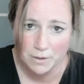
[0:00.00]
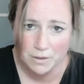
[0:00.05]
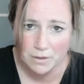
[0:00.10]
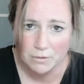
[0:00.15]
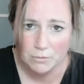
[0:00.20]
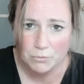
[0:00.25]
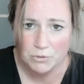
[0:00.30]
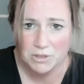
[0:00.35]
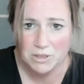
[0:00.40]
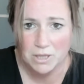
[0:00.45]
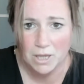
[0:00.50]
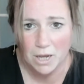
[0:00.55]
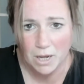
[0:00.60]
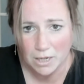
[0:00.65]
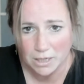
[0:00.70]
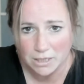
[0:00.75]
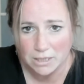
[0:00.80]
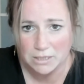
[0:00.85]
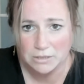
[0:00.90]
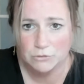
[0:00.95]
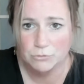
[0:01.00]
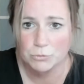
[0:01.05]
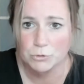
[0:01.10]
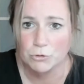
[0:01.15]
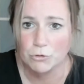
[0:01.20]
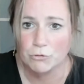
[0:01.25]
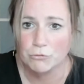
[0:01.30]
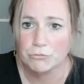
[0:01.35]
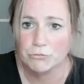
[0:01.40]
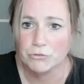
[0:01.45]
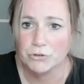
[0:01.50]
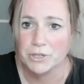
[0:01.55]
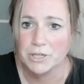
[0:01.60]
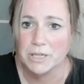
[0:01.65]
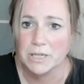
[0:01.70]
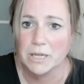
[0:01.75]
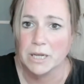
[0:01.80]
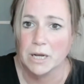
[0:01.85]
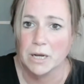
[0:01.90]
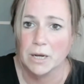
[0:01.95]
With the highlights we're
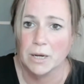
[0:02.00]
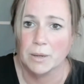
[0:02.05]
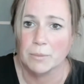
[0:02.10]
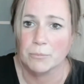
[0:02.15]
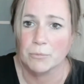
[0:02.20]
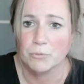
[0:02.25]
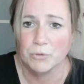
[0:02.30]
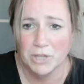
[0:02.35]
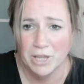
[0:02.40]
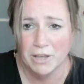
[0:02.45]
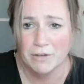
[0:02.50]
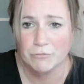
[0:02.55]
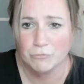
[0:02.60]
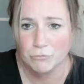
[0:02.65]
offering, we have